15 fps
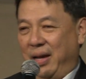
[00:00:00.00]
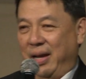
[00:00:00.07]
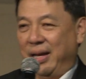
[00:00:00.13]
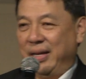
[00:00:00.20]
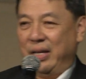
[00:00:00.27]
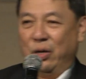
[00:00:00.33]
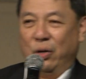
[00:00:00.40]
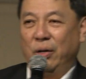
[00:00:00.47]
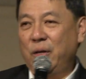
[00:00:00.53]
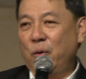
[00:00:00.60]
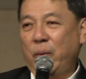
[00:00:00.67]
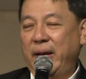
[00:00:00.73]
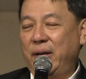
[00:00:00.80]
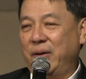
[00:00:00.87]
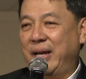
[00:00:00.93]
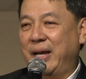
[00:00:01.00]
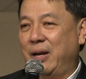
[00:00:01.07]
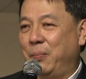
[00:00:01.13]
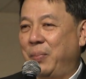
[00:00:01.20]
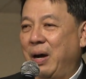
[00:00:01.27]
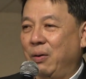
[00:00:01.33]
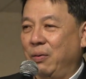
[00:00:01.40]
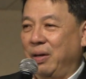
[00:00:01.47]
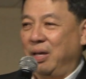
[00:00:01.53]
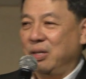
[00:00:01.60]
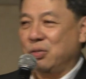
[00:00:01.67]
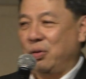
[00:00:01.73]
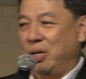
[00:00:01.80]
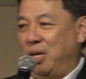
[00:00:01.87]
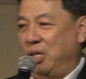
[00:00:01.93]
And the only way to get about
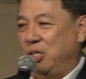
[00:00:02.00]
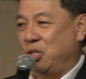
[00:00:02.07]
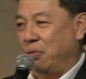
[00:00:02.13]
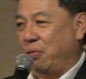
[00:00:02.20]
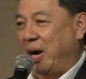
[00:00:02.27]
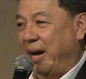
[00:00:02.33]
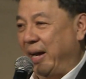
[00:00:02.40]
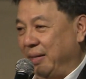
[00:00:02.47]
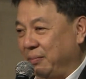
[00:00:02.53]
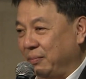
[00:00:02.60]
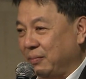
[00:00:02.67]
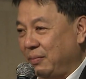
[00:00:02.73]
is to hitch a ride.